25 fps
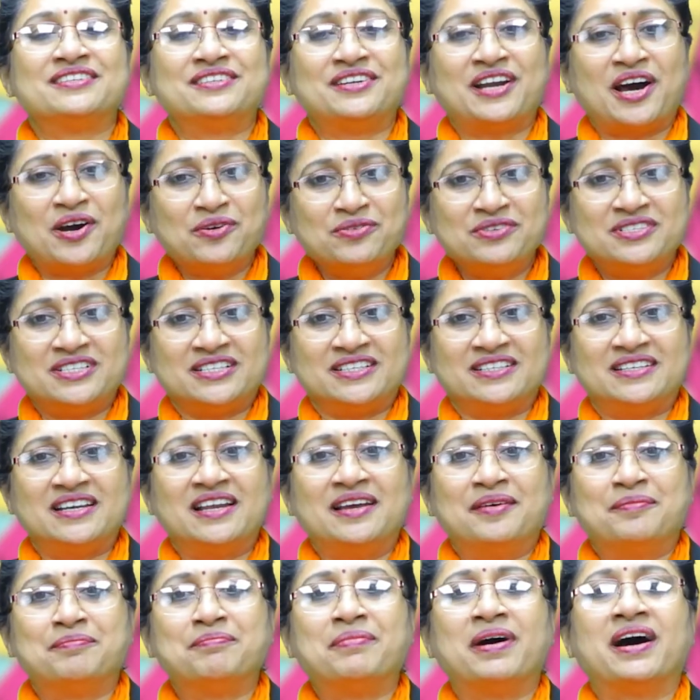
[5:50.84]
surrounded
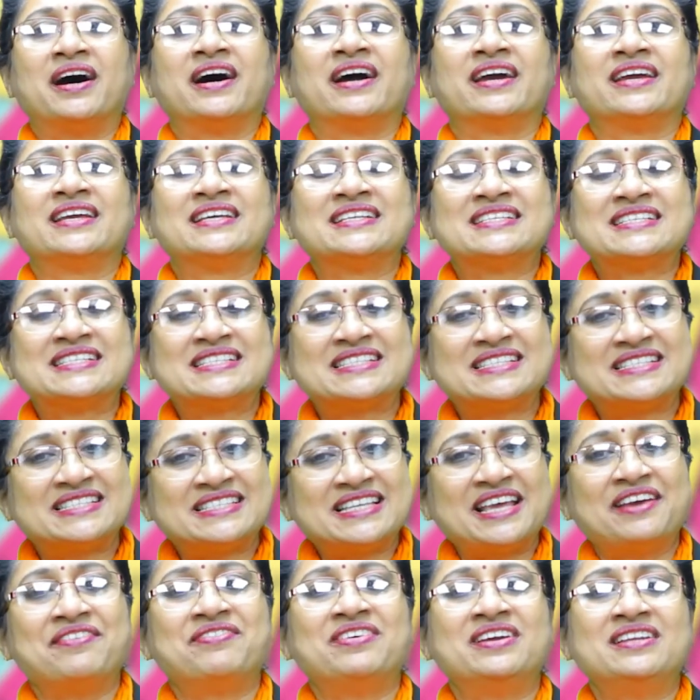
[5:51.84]
by
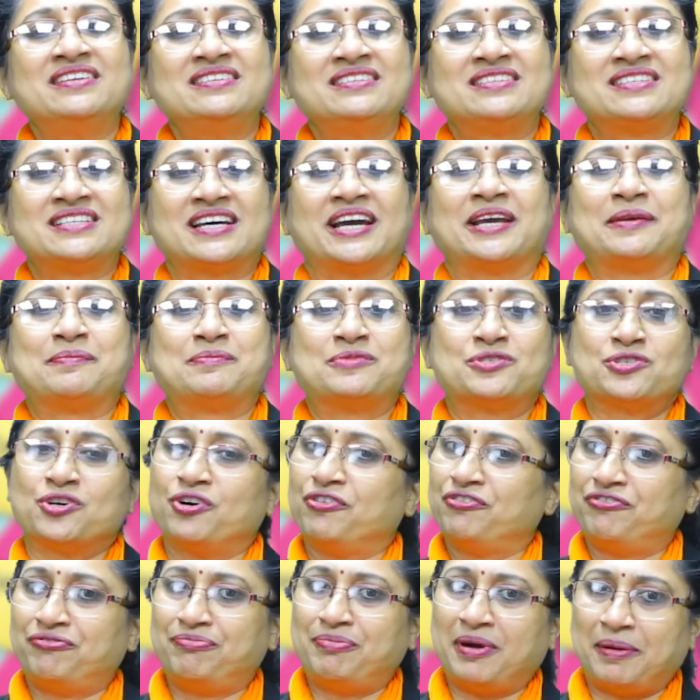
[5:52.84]
seven types
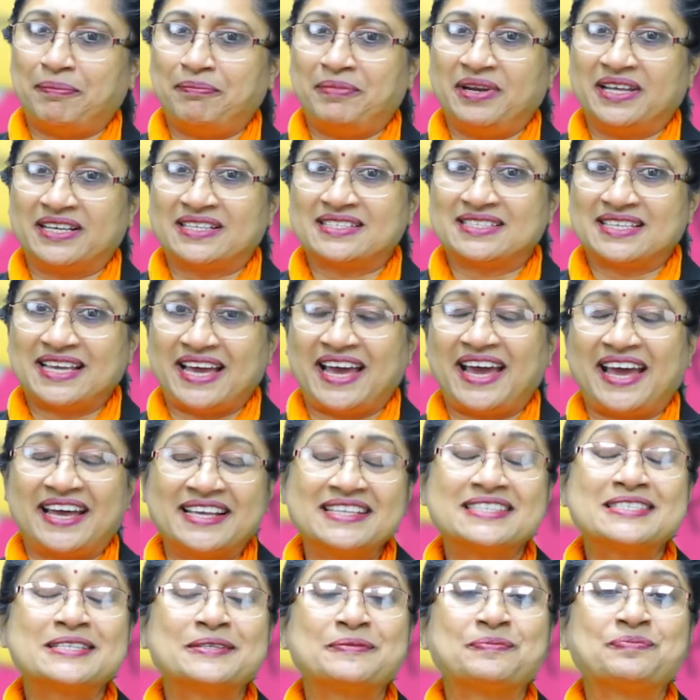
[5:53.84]
of publics
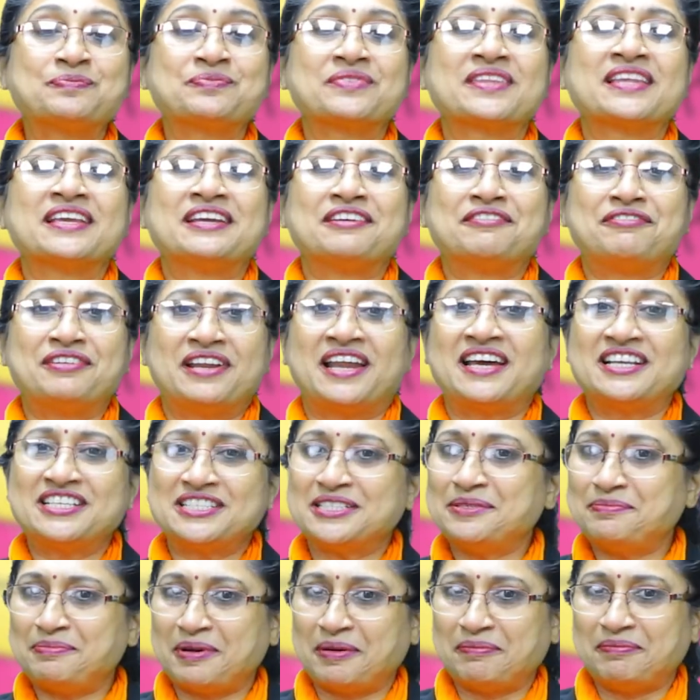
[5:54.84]
as
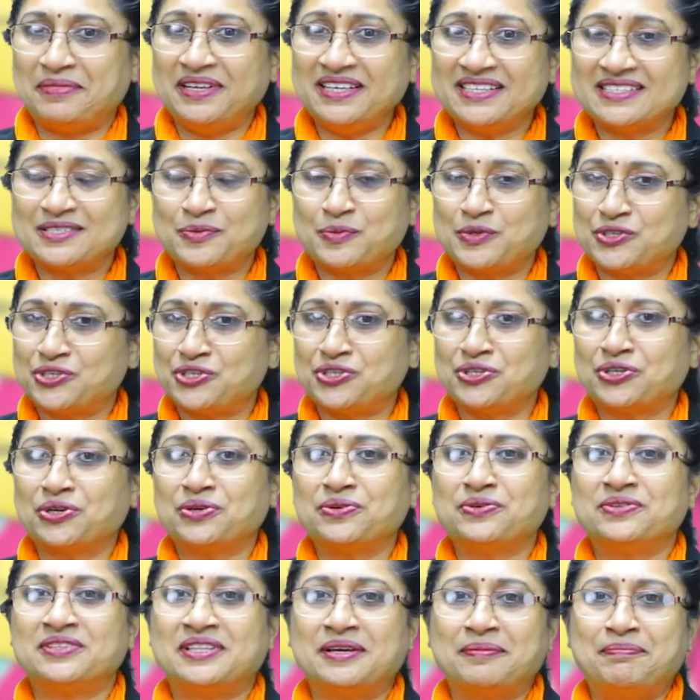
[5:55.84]
financial publics which
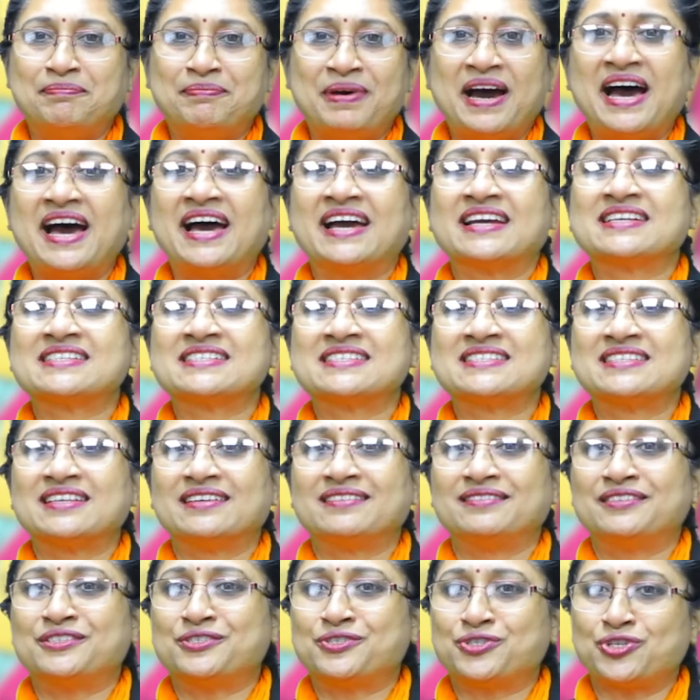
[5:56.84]
include the banks,
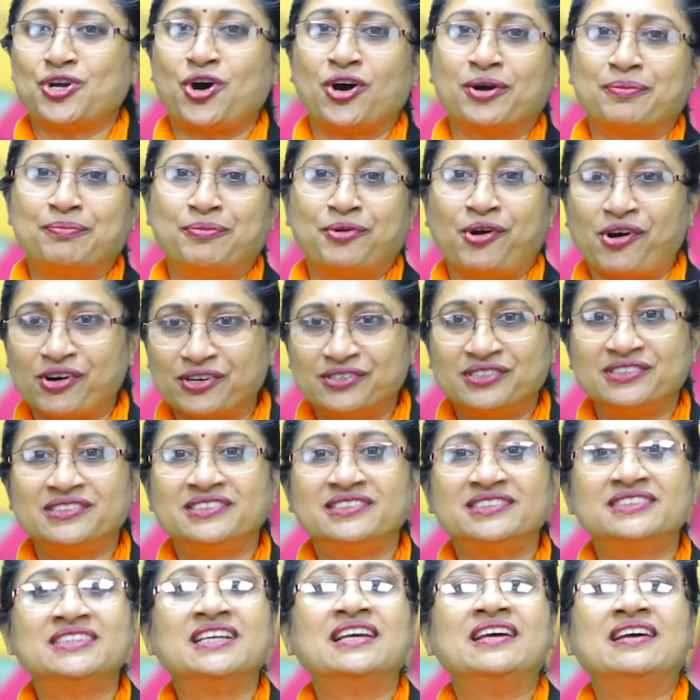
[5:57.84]
the
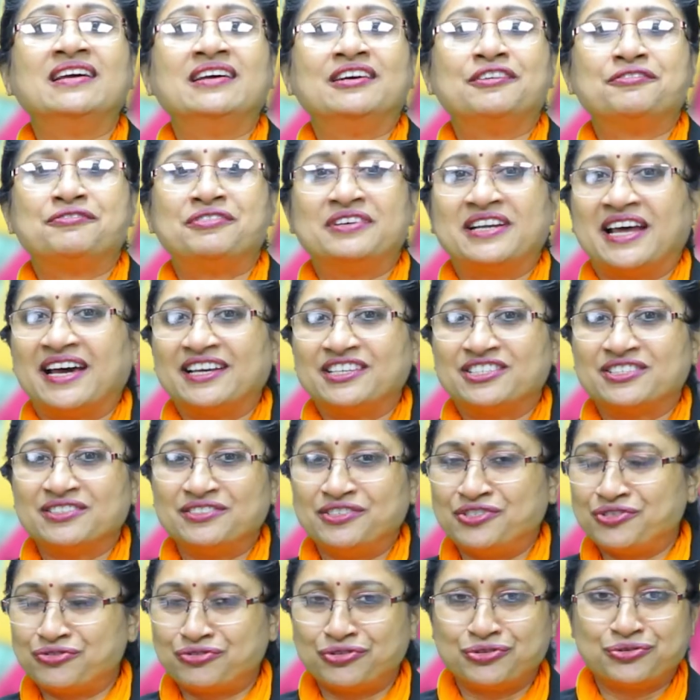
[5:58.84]
stockbrokers, financial
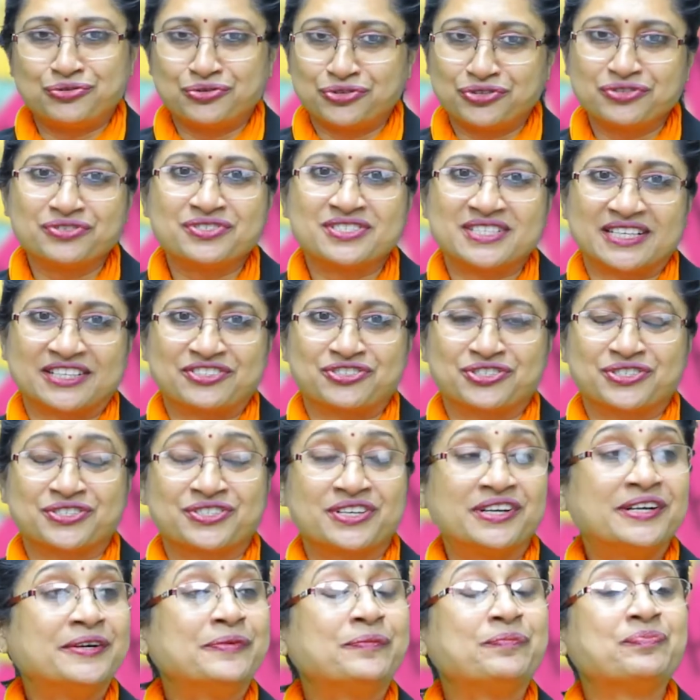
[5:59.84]
institutions
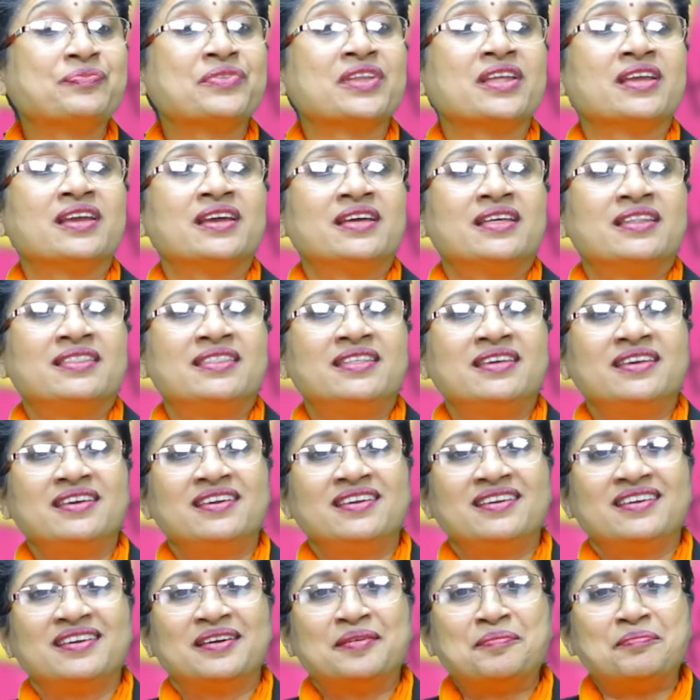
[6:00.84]
etc.
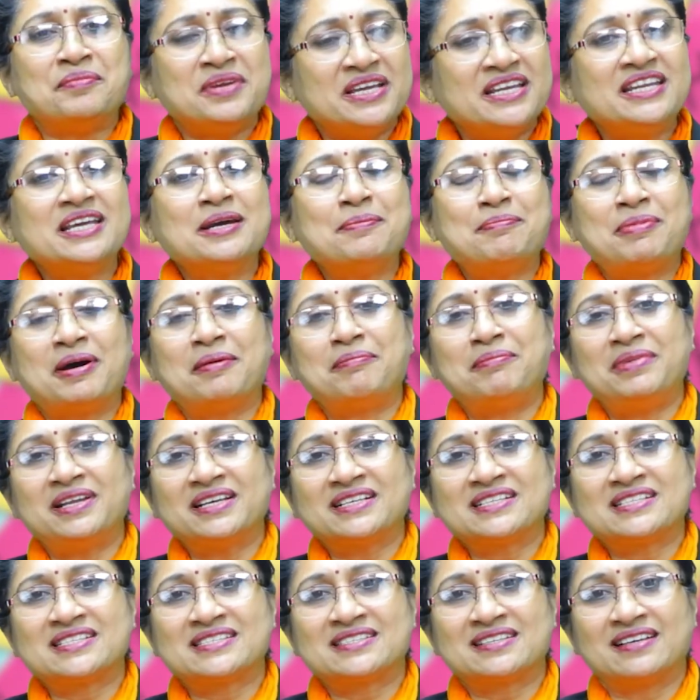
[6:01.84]
The media
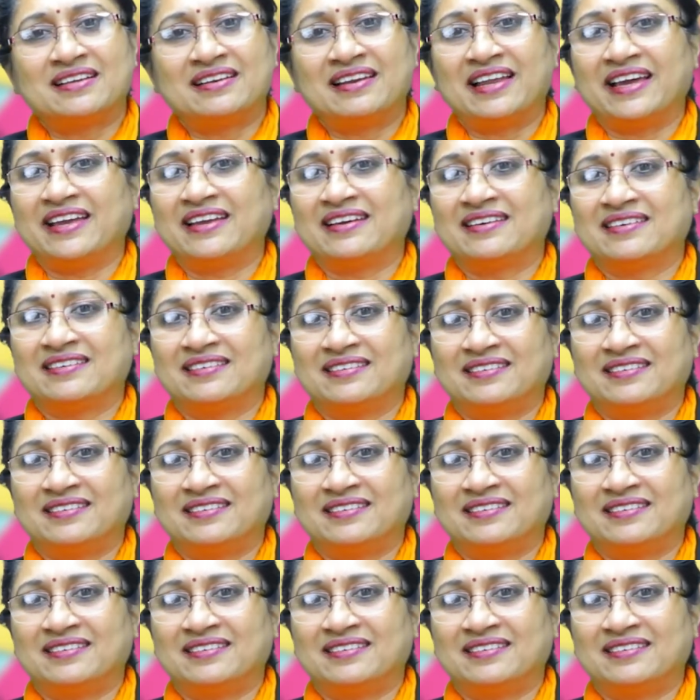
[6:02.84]
publics like